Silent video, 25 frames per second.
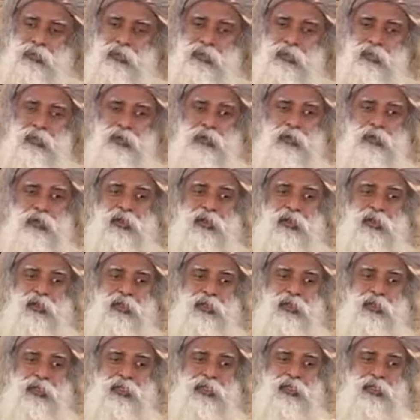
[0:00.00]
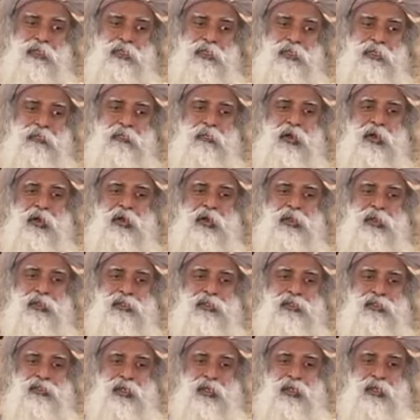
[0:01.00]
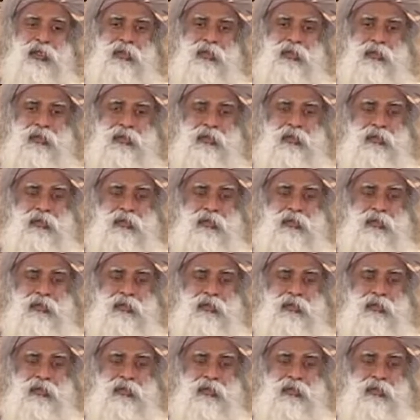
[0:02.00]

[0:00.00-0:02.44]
The yogi looked at him, smiled and said,